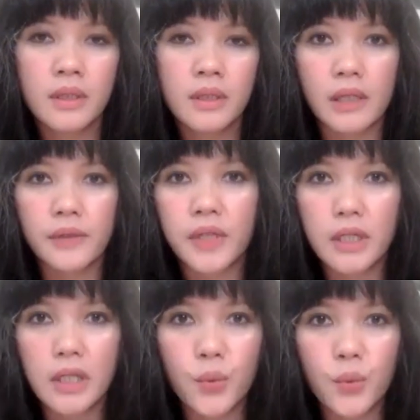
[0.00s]

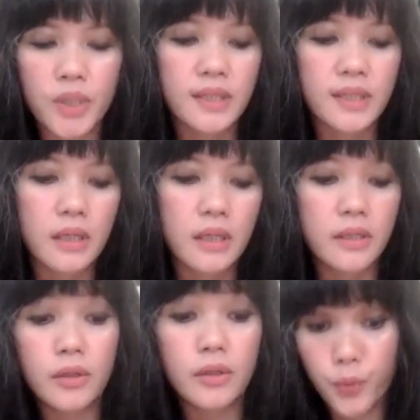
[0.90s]
Kartini was
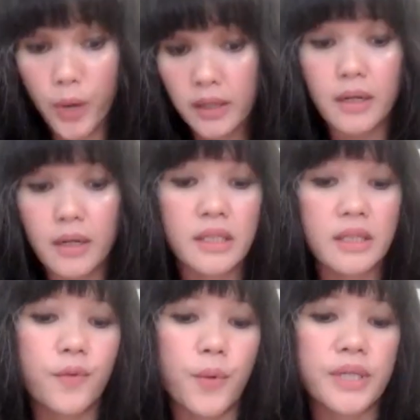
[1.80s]

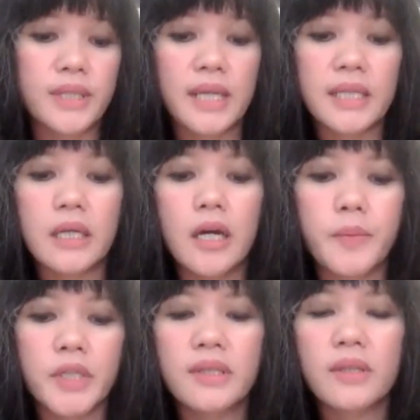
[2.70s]
recognized for setting
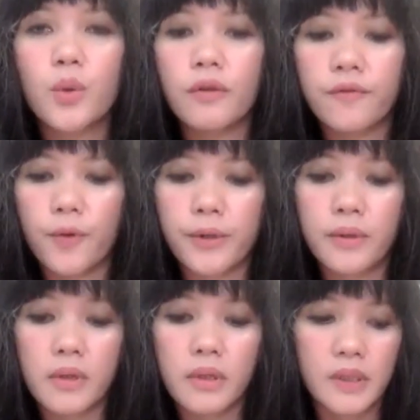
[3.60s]
up a school for
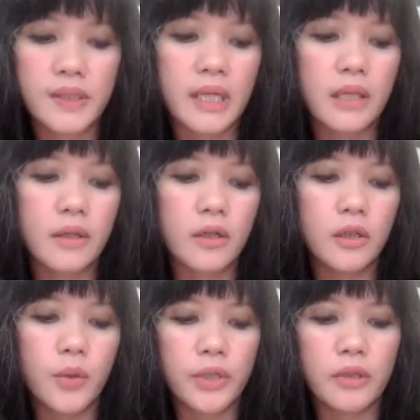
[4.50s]
girls in the
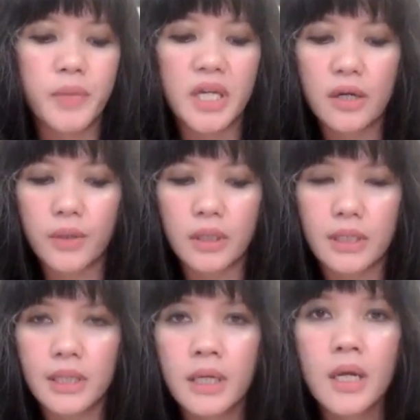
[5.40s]
colonial
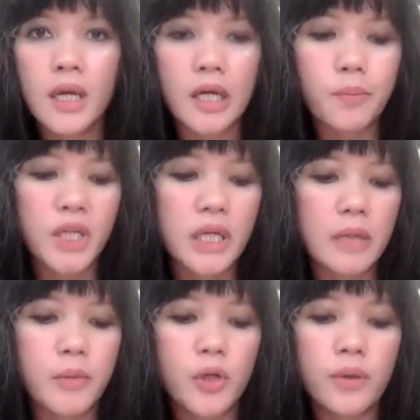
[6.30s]
period and
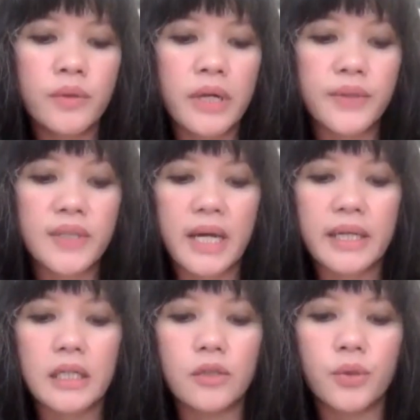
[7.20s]
became known
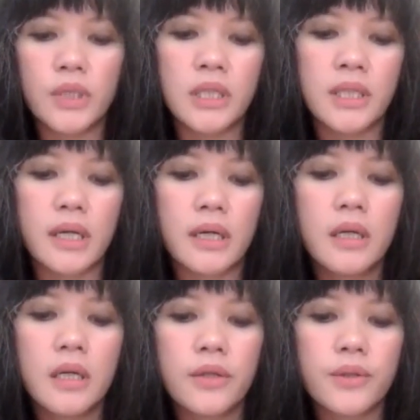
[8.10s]
outside Indonesia
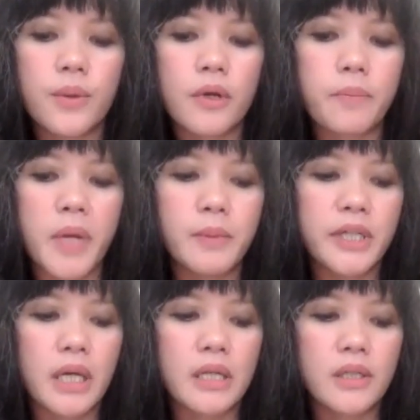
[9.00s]
through her
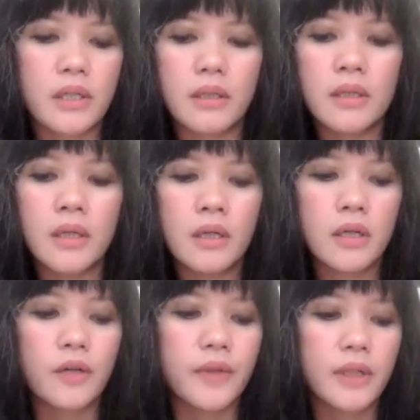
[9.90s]
publication
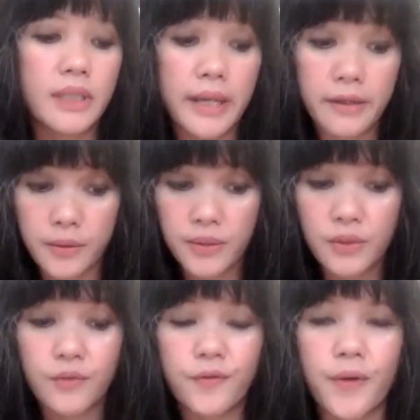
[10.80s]
of her
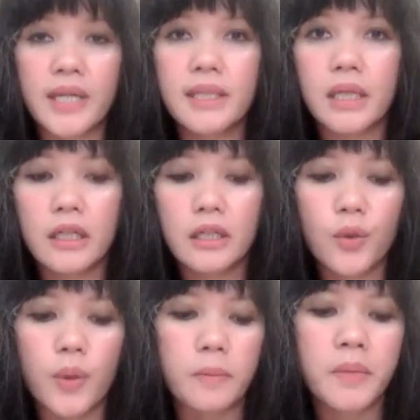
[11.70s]
letters to friends in
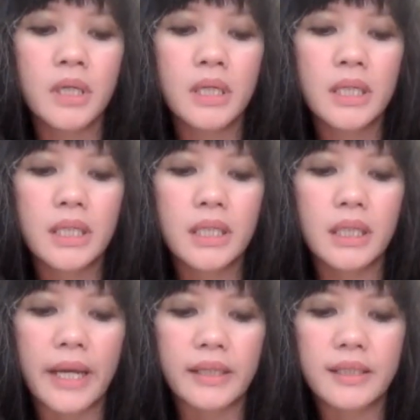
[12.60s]
Europe,
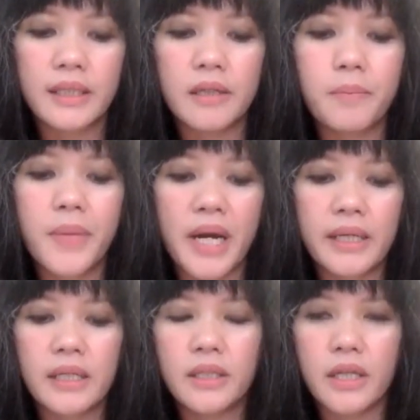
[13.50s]
collected
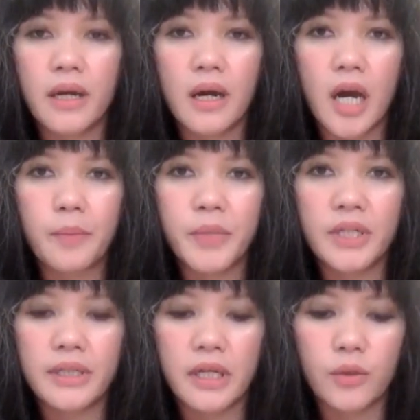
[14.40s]
by J.H.
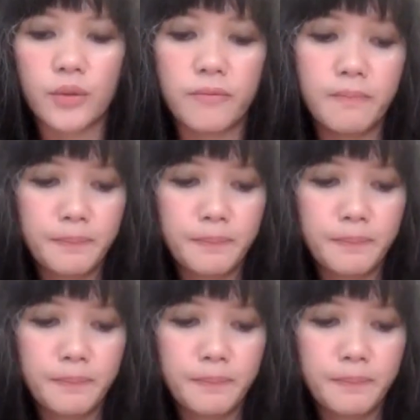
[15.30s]
Abendanon.